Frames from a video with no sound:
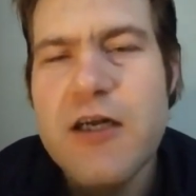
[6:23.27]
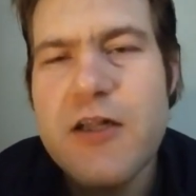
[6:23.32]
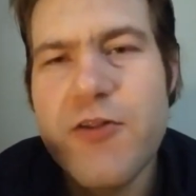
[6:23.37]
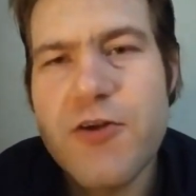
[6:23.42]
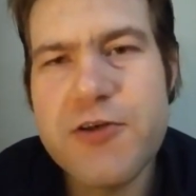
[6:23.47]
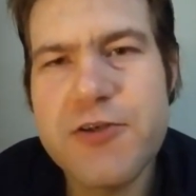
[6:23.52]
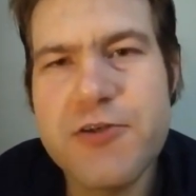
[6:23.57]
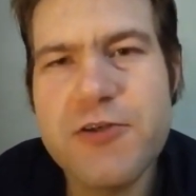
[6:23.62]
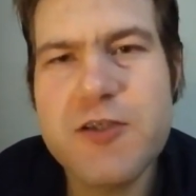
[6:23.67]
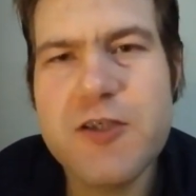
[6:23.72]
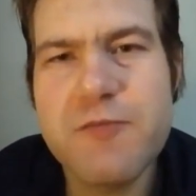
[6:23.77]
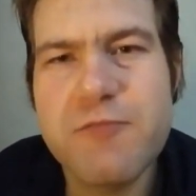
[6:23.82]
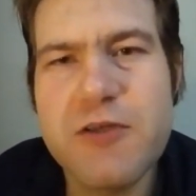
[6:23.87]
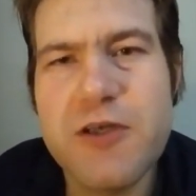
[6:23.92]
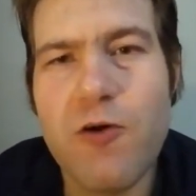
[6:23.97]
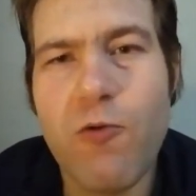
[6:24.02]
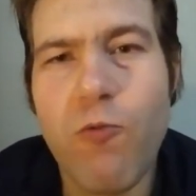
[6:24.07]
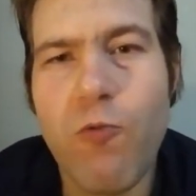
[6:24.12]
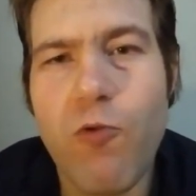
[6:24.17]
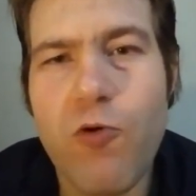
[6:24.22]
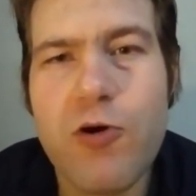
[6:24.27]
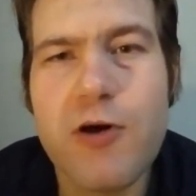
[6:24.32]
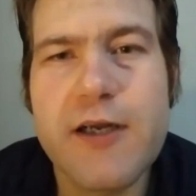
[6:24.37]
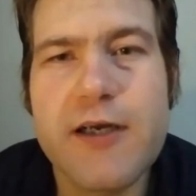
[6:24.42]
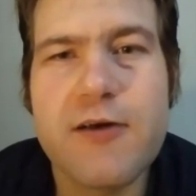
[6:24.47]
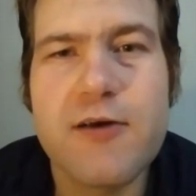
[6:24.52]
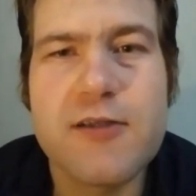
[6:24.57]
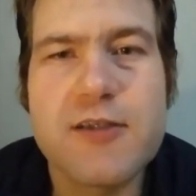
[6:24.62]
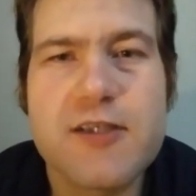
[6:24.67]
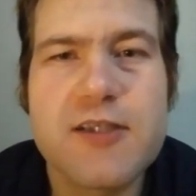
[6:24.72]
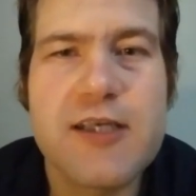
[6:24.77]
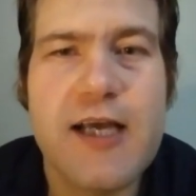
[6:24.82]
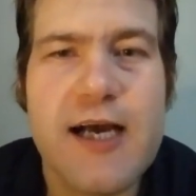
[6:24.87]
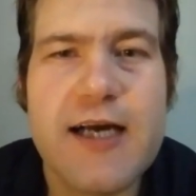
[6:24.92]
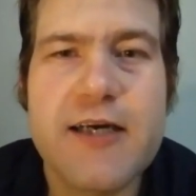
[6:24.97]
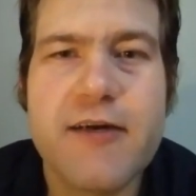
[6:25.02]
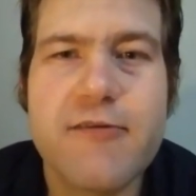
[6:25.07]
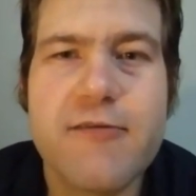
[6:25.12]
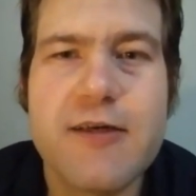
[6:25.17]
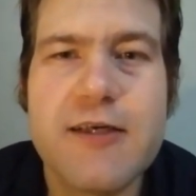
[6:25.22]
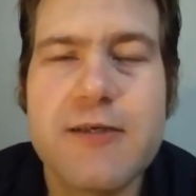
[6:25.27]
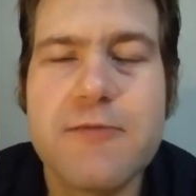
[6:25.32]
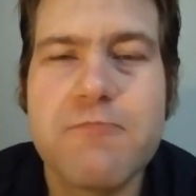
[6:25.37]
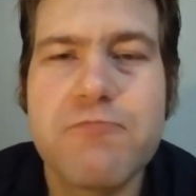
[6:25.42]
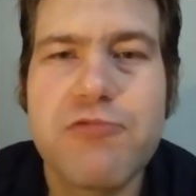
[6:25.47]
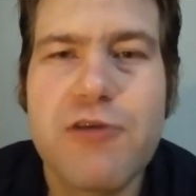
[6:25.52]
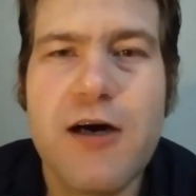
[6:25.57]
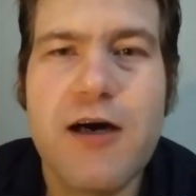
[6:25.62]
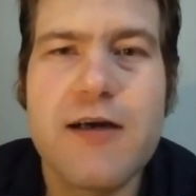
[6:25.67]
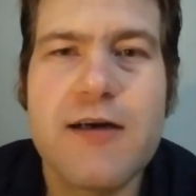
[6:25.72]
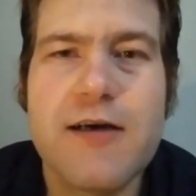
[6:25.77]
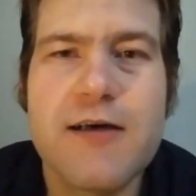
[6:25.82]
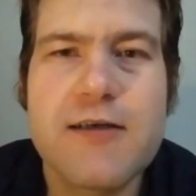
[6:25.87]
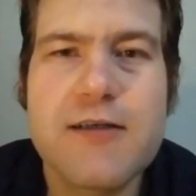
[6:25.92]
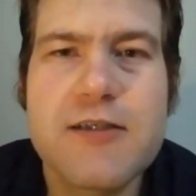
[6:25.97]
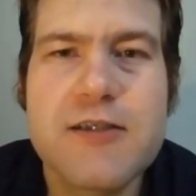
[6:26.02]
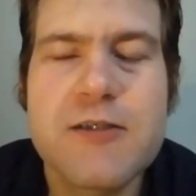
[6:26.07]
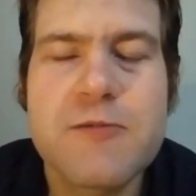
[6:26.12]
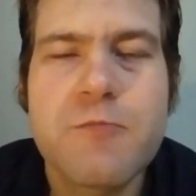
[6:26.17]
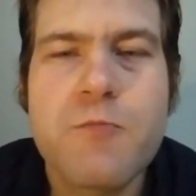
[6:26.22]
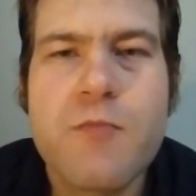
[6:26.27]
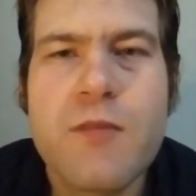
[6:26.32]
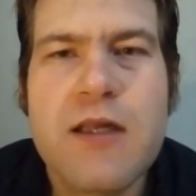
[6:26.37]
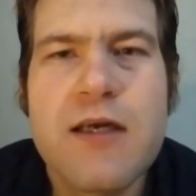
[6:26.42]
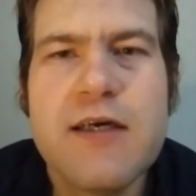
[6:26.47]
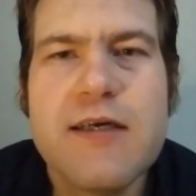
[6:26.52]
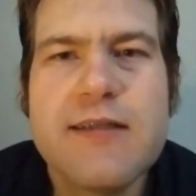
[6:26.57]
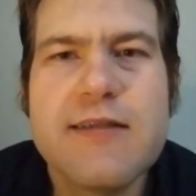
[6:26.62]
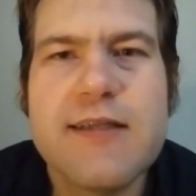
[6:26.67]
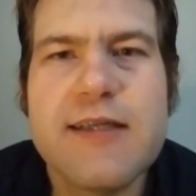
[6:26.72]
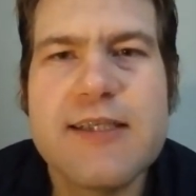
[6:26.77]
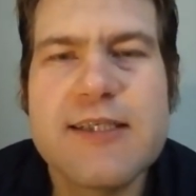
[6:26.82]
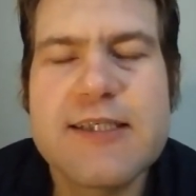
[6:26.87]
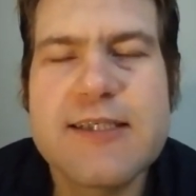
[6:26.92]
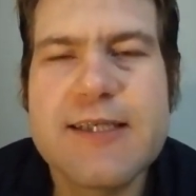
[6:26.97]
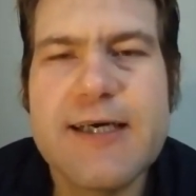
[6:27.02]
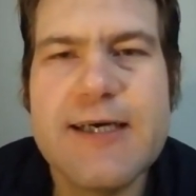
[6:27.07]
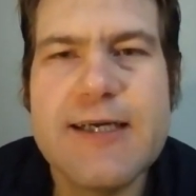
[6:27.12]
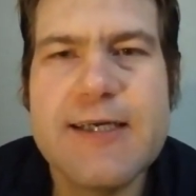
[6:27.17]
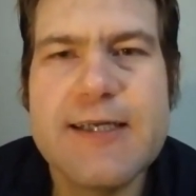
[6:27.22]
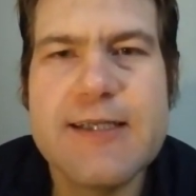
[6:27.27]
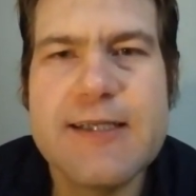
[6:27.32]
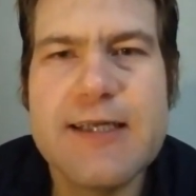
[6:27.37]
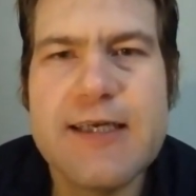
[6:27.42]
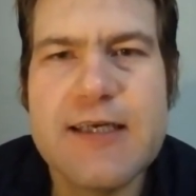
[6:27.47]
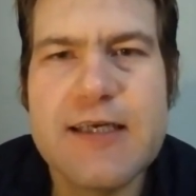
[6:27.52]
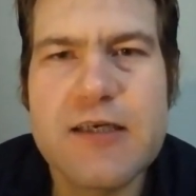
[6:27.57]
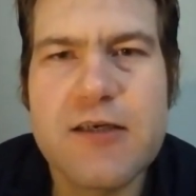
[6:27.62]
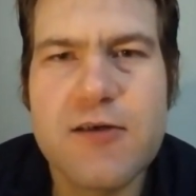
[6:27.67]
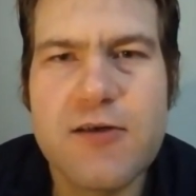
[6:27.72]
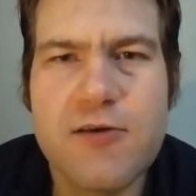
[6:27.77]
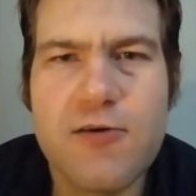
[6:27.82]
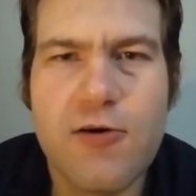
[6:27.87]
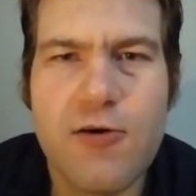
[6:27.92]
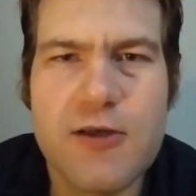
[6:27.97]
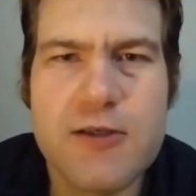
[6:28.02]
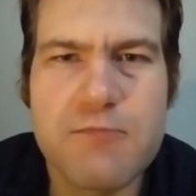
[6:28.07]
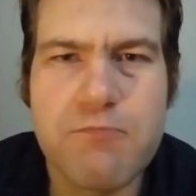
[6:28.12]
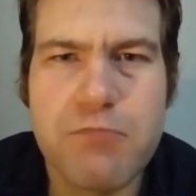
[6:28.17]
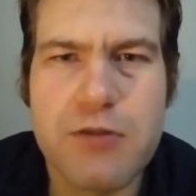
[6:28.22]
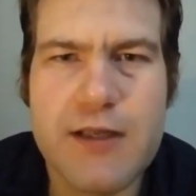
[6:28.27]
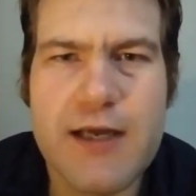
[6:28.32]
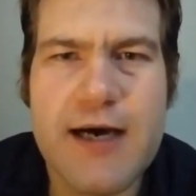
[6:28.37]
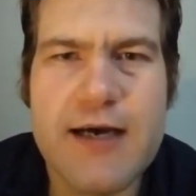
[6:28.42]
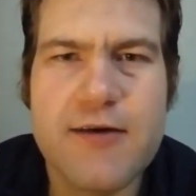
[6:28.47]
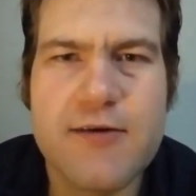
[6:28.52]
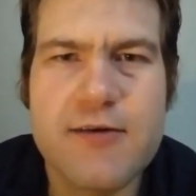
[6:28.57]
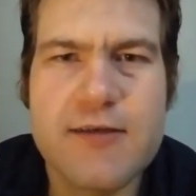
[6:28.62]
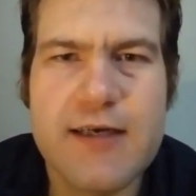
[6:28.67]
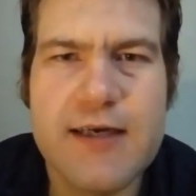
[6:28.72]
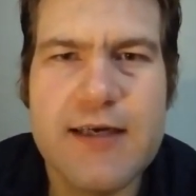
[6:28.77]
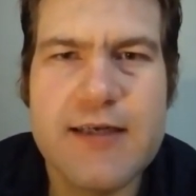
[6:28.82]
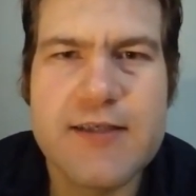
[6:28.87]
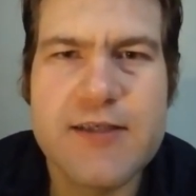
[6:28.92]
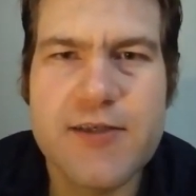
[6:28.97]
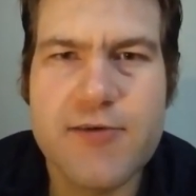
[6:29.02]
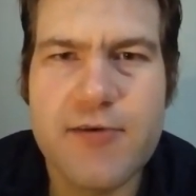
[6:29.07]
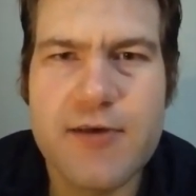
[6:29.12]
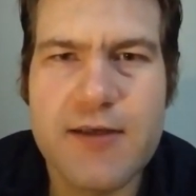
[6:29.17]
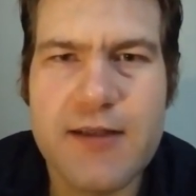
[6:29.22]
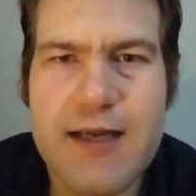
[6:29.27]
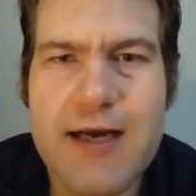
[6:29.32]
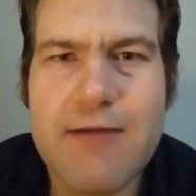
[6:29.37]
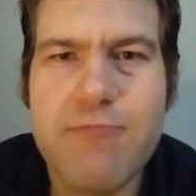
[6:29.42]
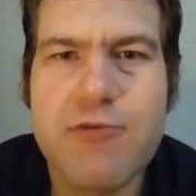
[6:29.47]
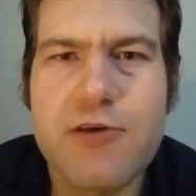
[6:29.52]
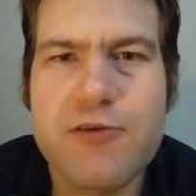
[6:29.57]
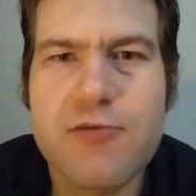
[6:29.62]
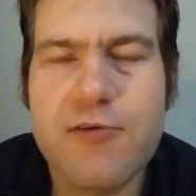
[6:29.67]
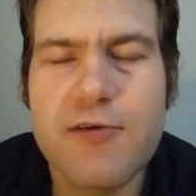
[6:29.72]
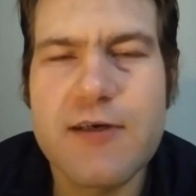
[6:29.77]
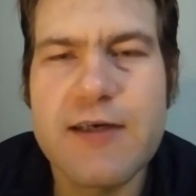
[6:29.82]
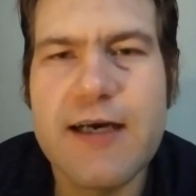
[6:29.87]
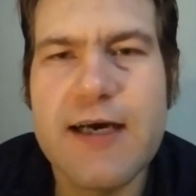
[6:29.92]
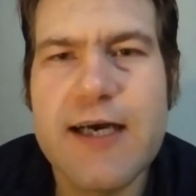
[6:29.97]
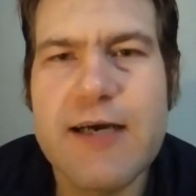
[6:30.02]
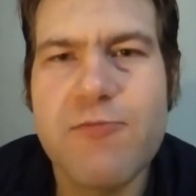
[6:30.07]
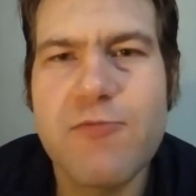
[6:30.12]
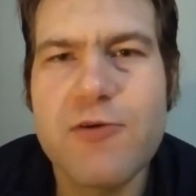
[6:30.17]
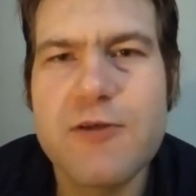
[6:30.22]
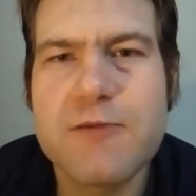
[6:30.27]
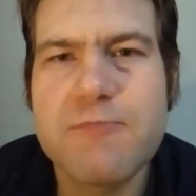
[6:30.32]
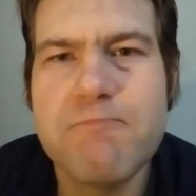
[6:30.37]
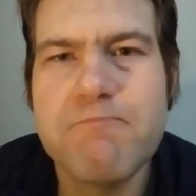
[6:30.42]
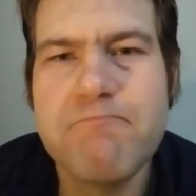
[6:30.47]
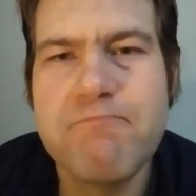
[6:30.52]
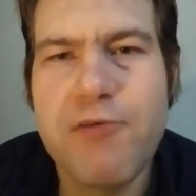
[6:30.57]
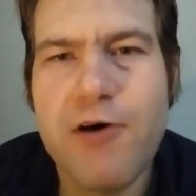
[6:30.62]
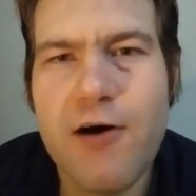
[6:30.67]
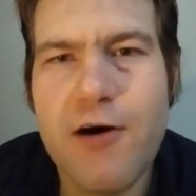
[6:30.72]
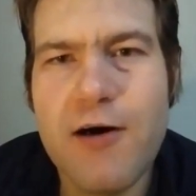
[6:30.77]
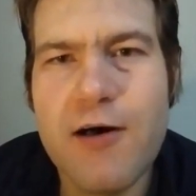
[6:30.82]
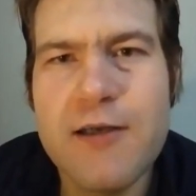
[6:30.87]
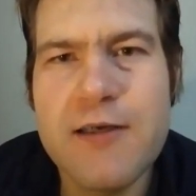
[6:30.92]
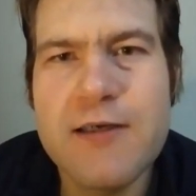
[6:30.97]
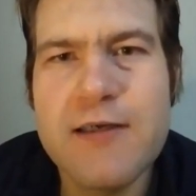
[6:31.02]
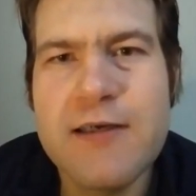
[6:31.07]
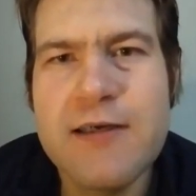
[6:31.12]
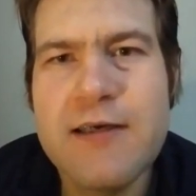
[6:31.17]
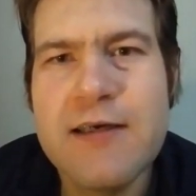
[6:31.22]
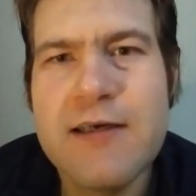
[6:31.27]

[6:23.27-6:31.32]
There used to be a warning on saccharin products that stated that it could cause bladder cancer in laboratory animals, but